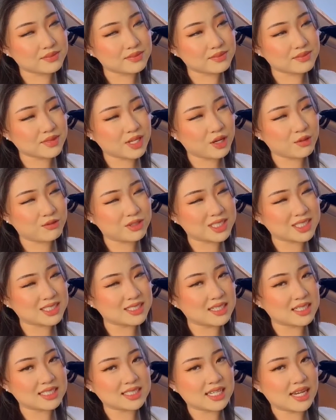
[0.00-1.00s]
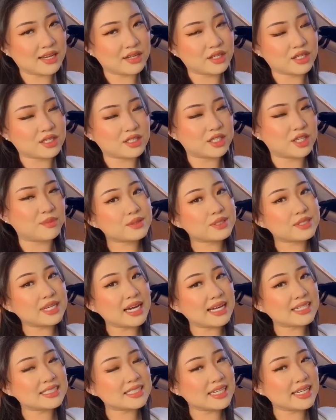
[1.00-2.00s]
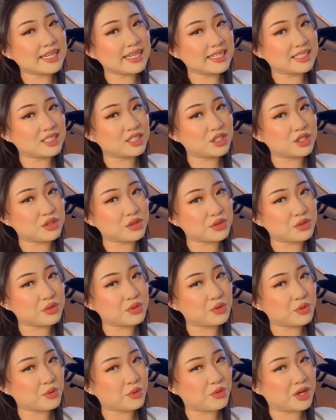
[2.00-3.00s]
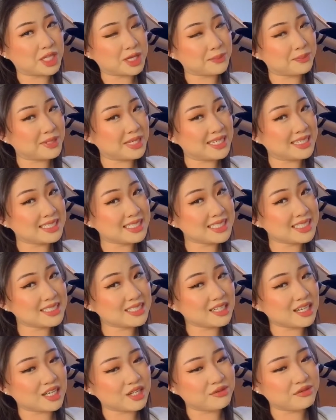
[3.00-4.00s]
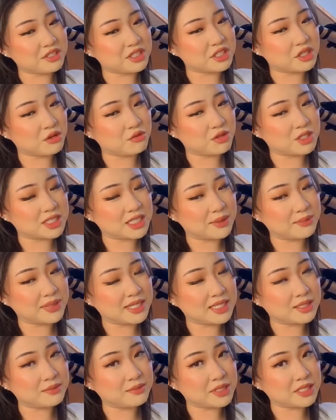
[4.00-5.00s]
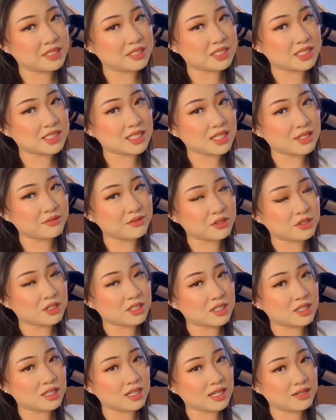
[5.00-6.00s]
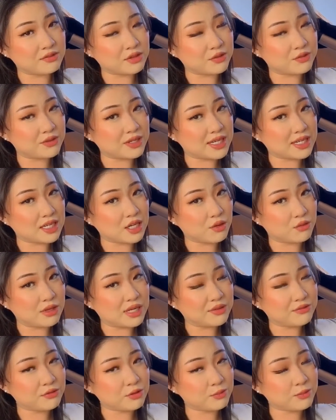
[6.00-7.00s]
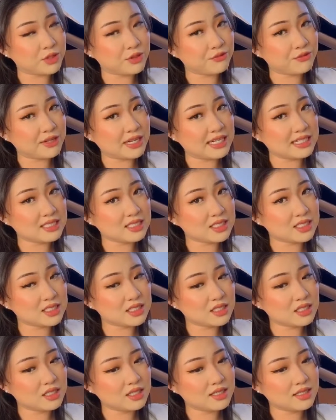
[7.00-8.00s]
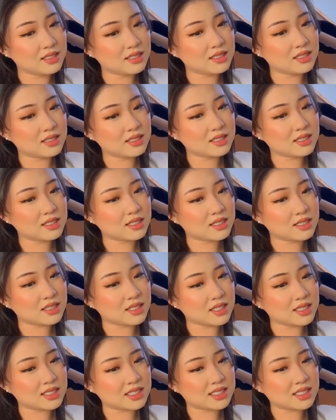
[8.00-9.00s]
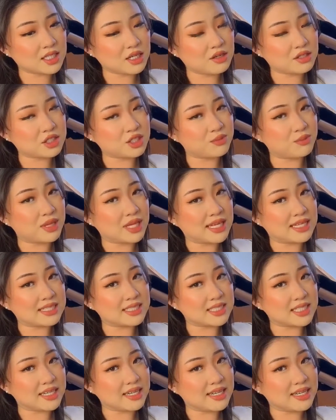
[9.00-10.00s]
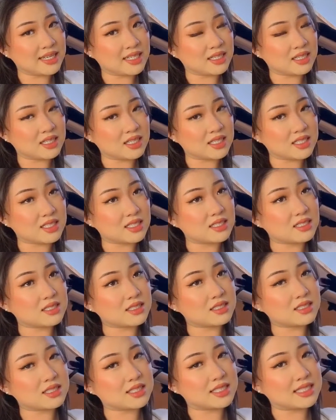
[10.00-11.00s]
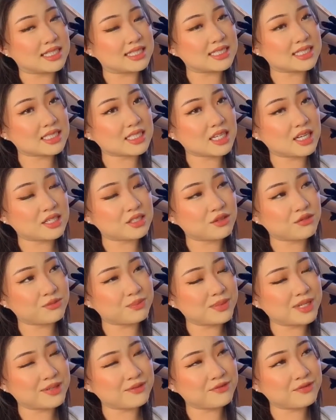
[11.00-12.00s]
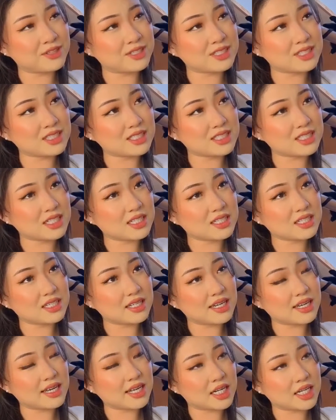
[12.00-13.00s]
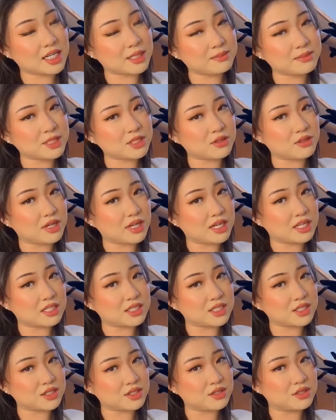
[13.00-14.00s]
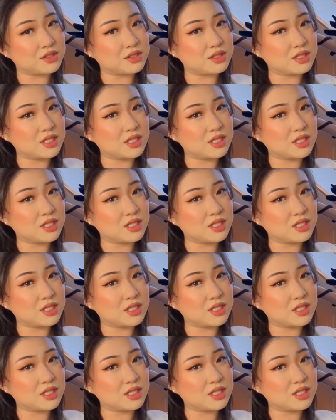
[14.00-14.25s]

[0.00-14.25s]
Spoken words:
I want to say tangled up, get into one piece, if you know what I mean, because if you curl everything away from your face, it is going to blend in. This kind of method helps your hair to